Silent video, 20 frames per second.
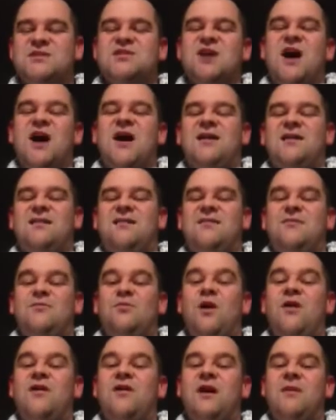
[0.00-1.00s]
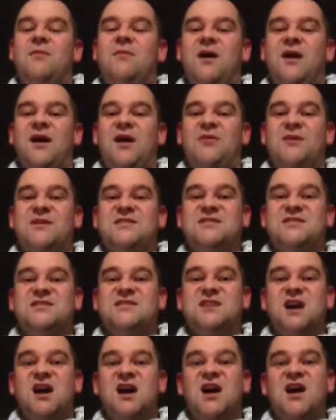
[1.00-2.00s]
4 or 5 that
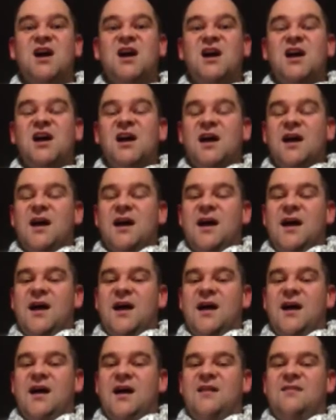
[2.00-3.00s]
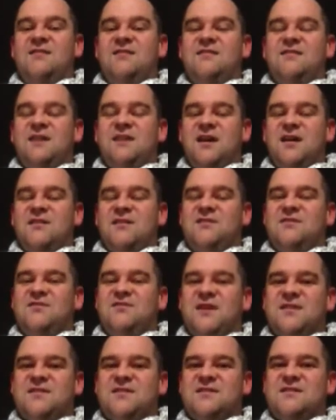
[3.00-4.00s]
certainly stick out.
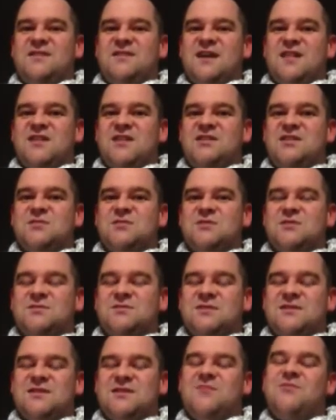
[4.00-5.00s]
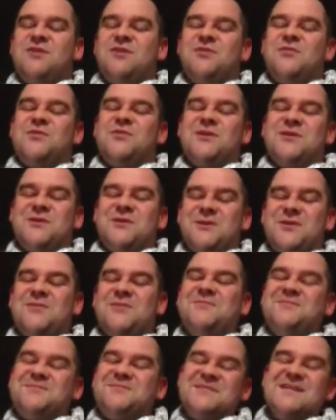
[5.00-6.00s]
Probably the first one was back in 1987
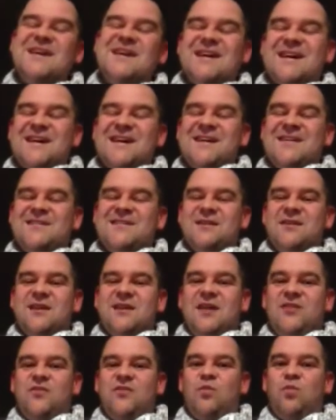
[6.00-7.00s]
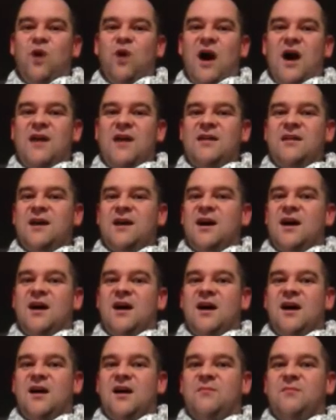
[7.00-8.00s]
when Peter Doohan,
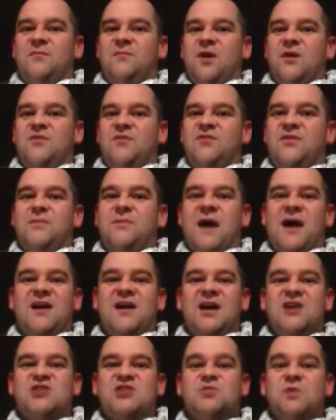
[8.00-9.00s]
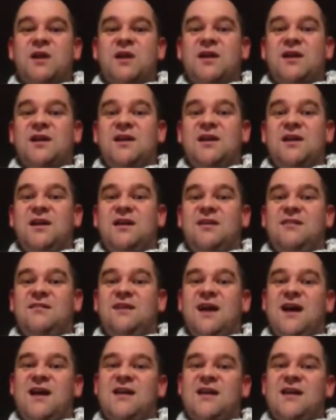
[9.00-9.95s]
a dude I actually did admire quite a